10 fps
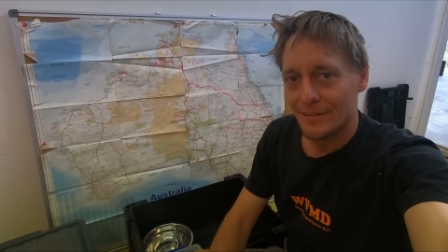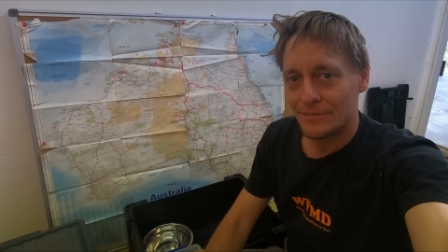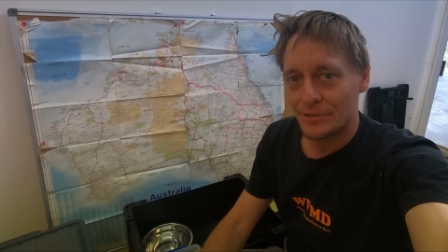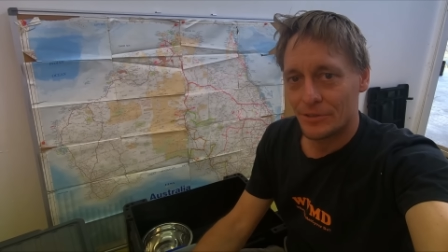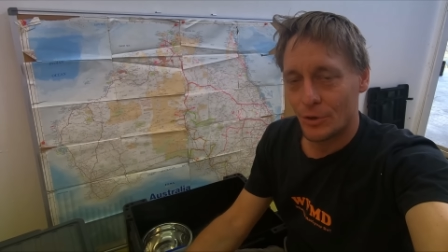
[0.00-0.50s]

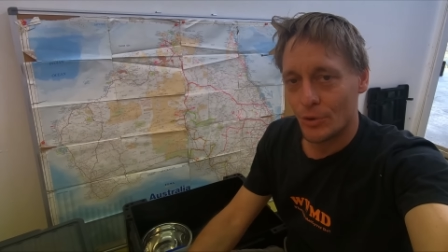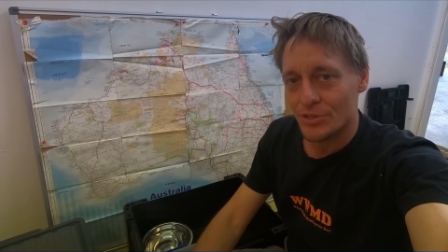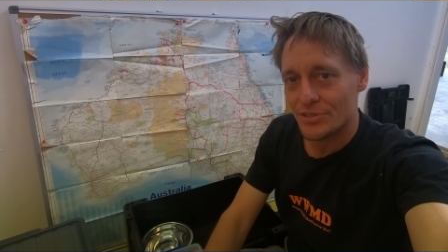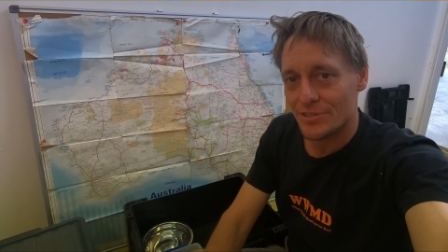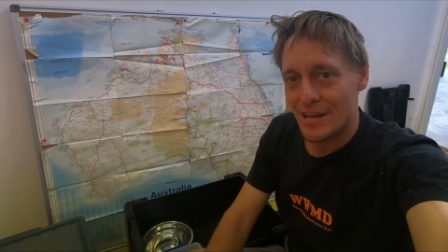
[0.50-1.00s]
Of
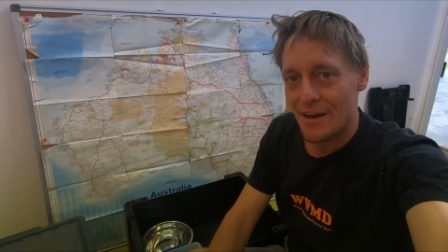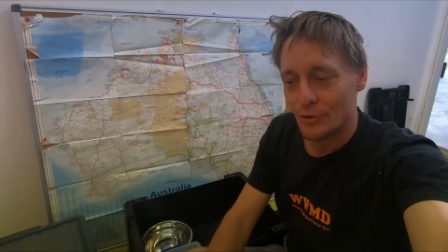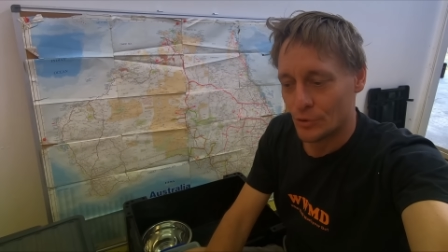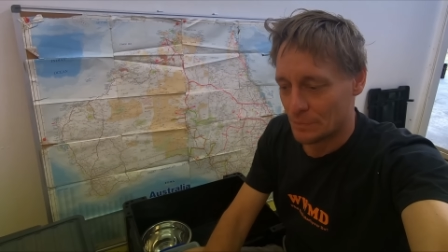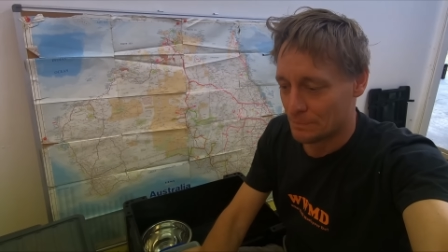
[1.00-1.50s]
course,
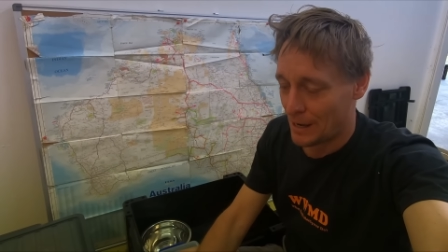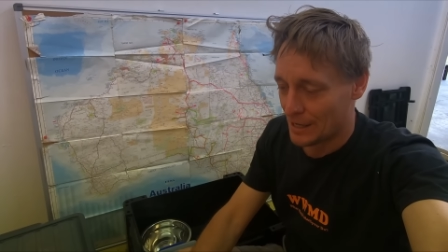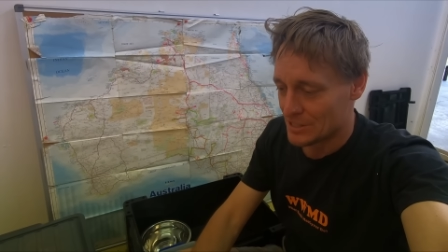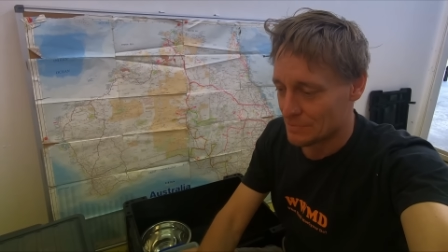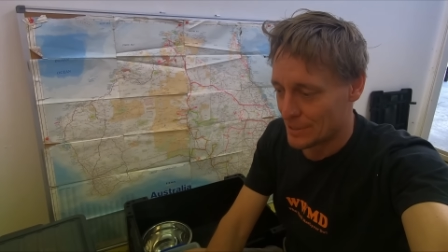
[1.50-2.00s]
having all the
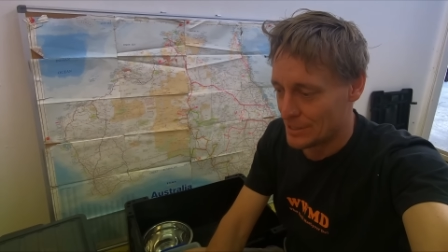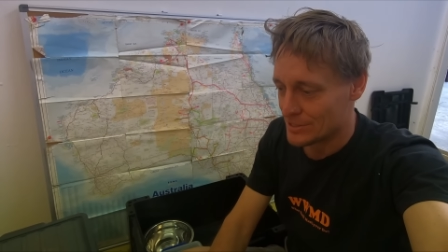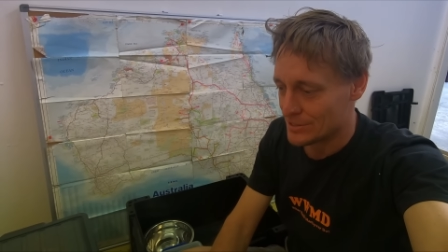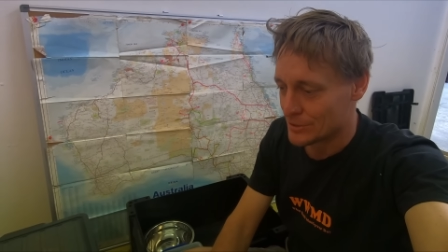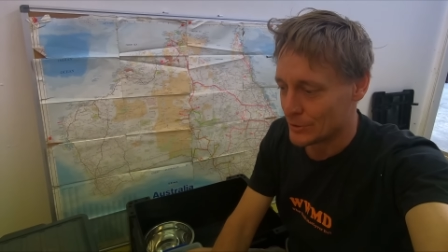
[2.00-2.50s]
parts and
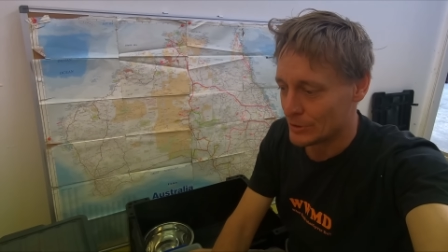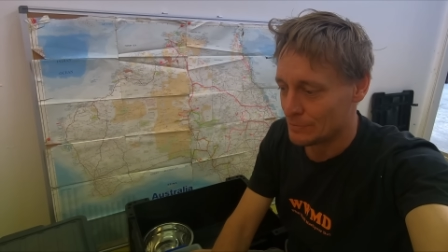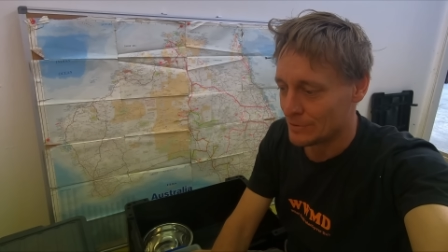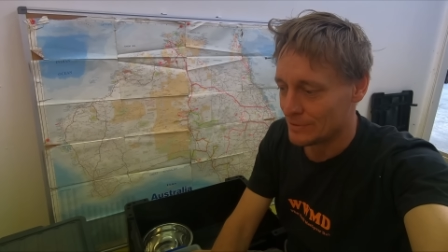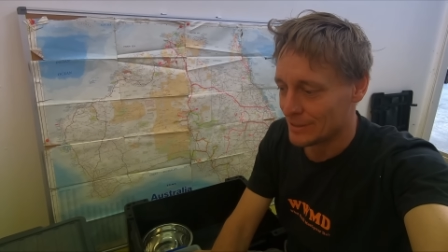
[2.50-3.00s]
pieces is
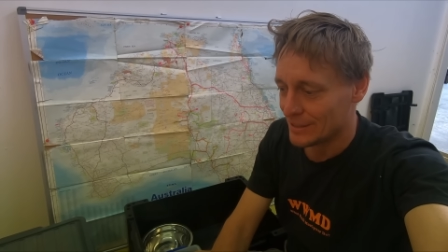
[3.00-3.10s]
good, but